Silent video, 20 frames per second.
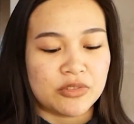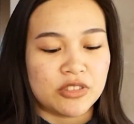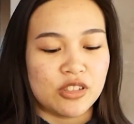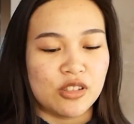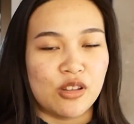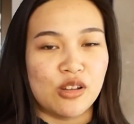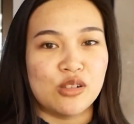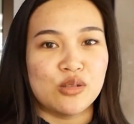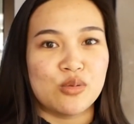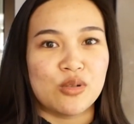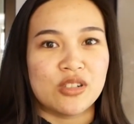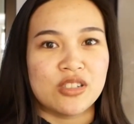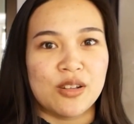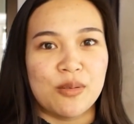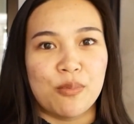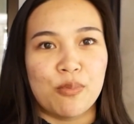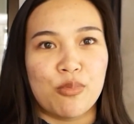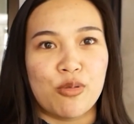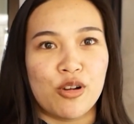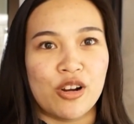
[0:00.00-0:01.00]
So those were
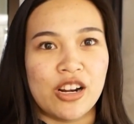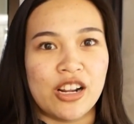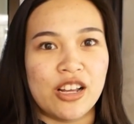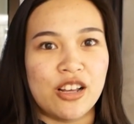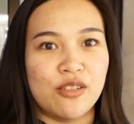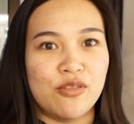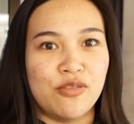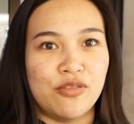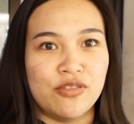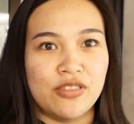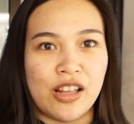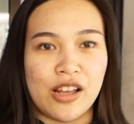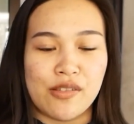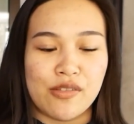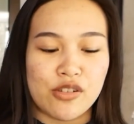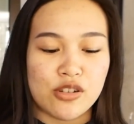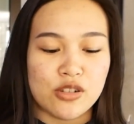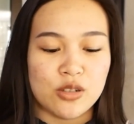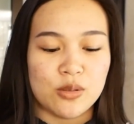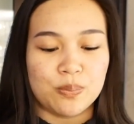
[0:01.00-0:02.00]
some pretty good
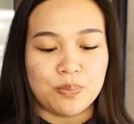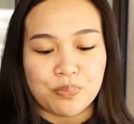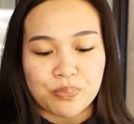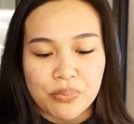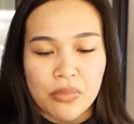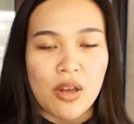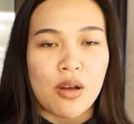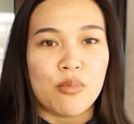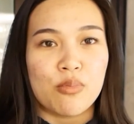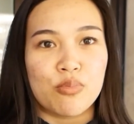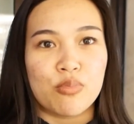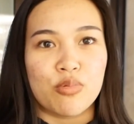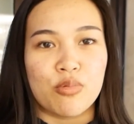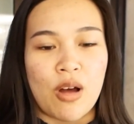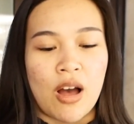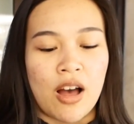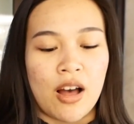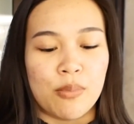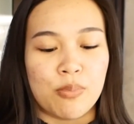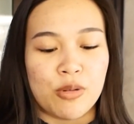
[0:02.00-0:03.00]
flavors.
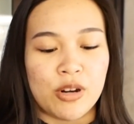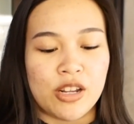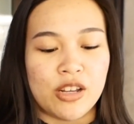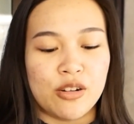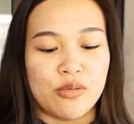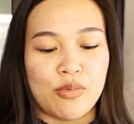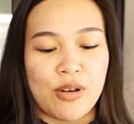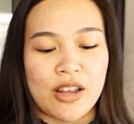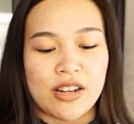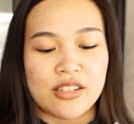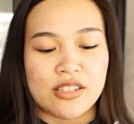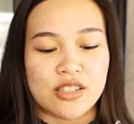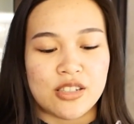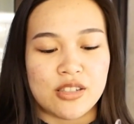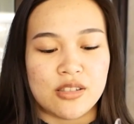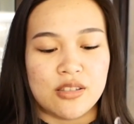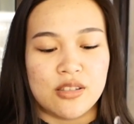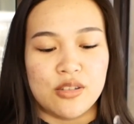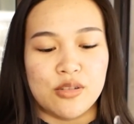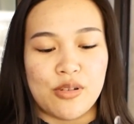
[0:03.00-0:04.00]
Pretty good way to
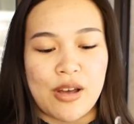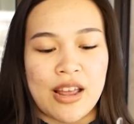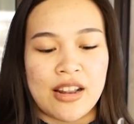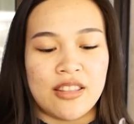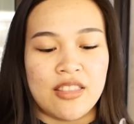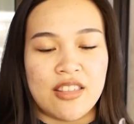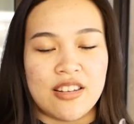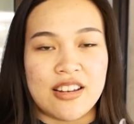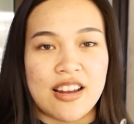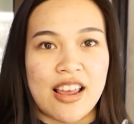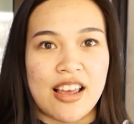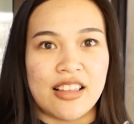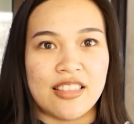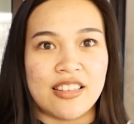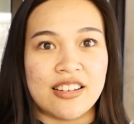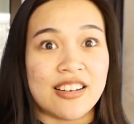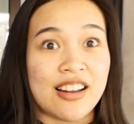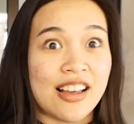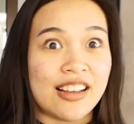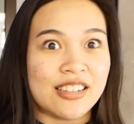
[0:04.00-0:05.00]
end the day, the
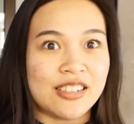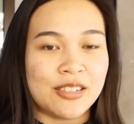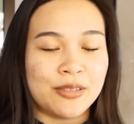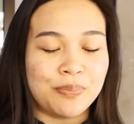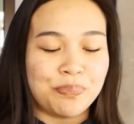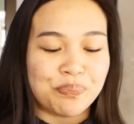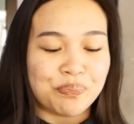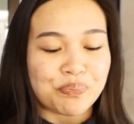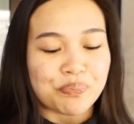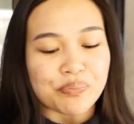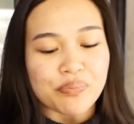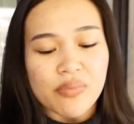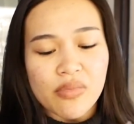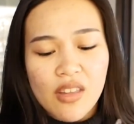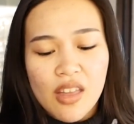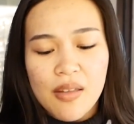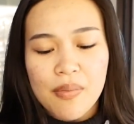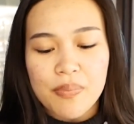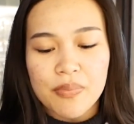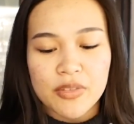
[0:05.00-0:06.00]
night.
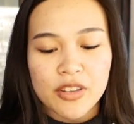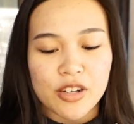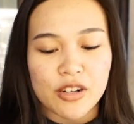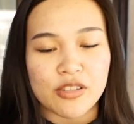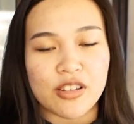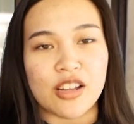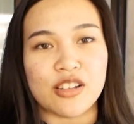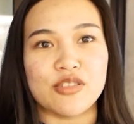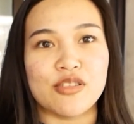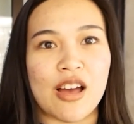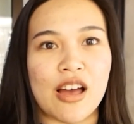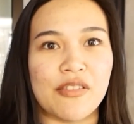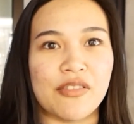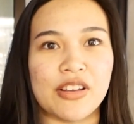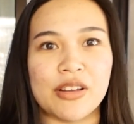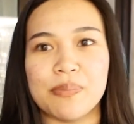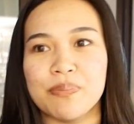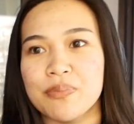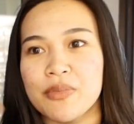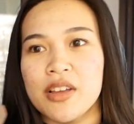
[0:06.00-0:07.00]
You know, not too
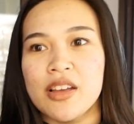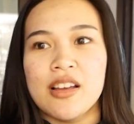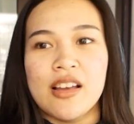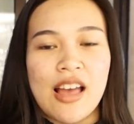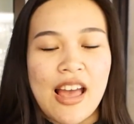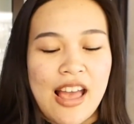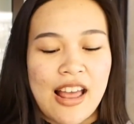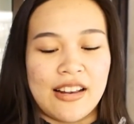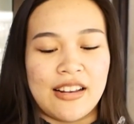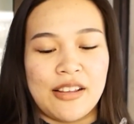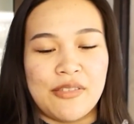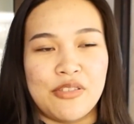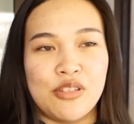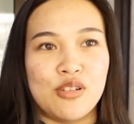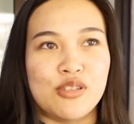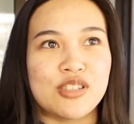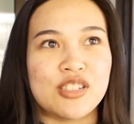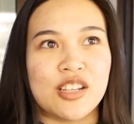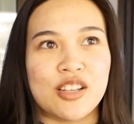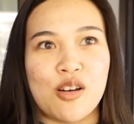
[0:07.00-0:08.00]
heavy. And even though
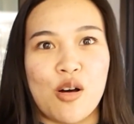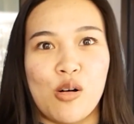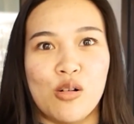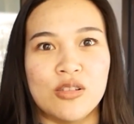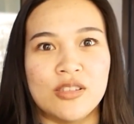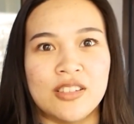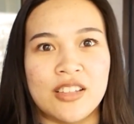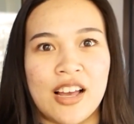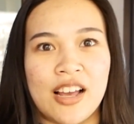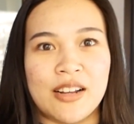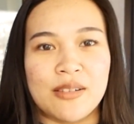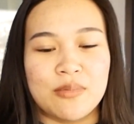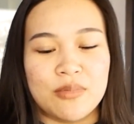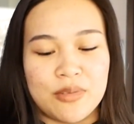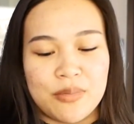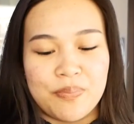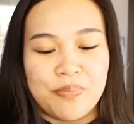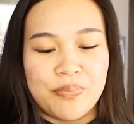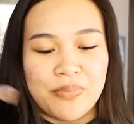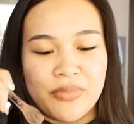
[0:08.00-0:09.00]
it's a cold night,
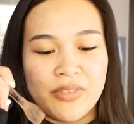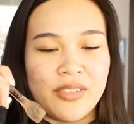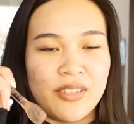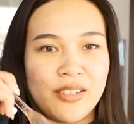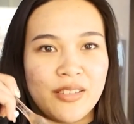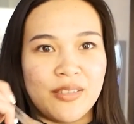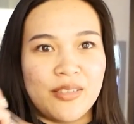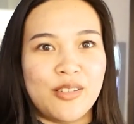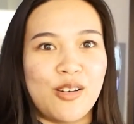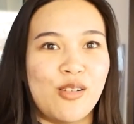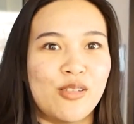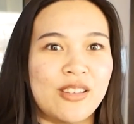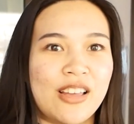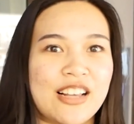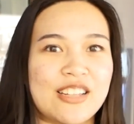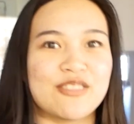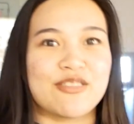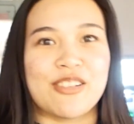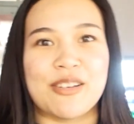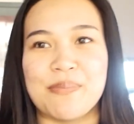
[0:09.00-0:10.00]
cold
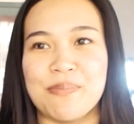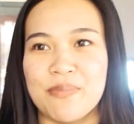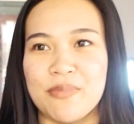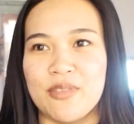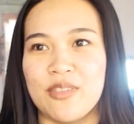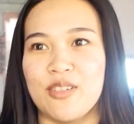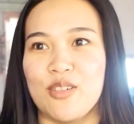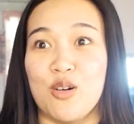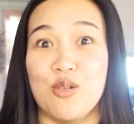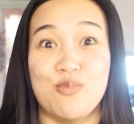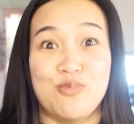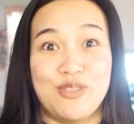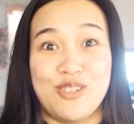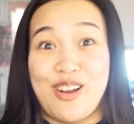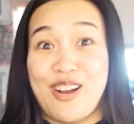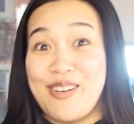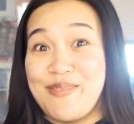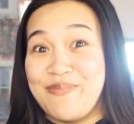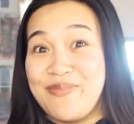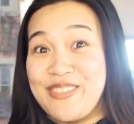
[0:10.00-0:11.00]
ice cream. Oops,
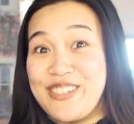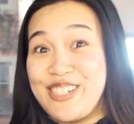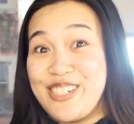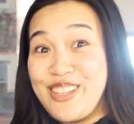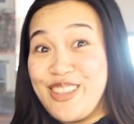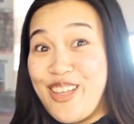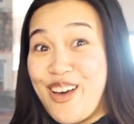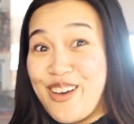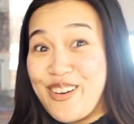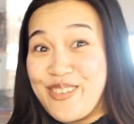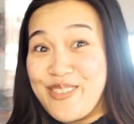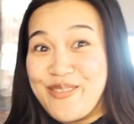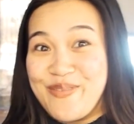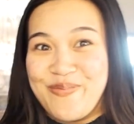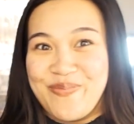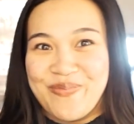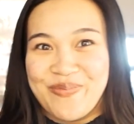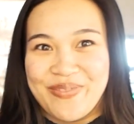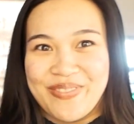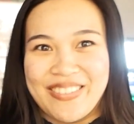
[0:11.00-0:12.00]
sorry, gelato.
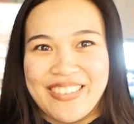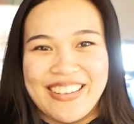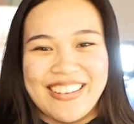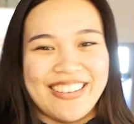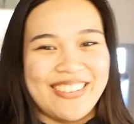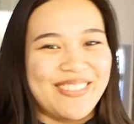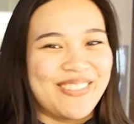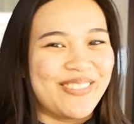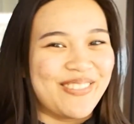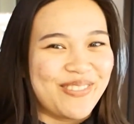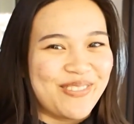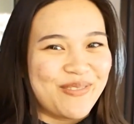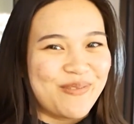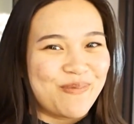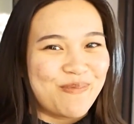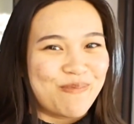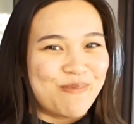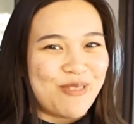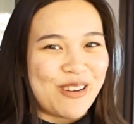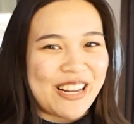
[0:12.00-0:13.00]

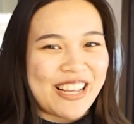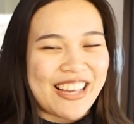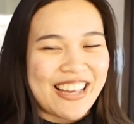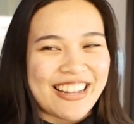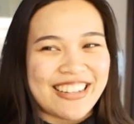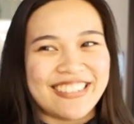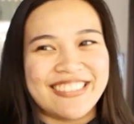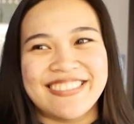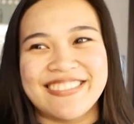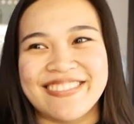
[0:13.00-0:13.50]
Pretty good.